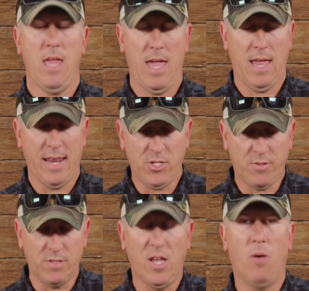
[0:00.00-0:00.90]
And as you
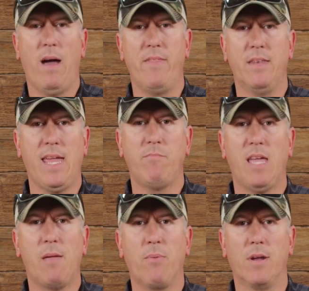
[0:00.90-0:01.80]
can tell by the name
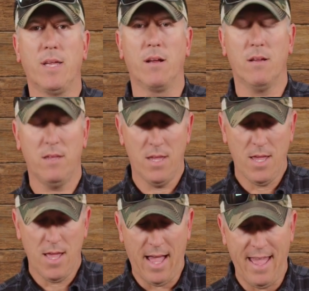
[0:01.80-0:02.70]
tape on here,
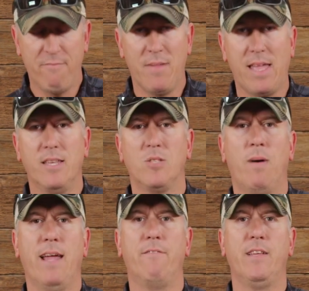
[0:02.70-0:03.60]
I have made this
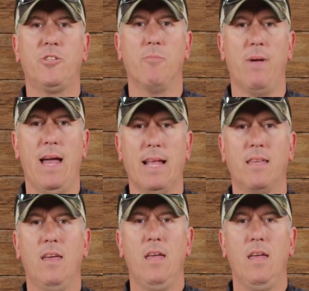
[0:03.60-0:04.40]
my adventure bag.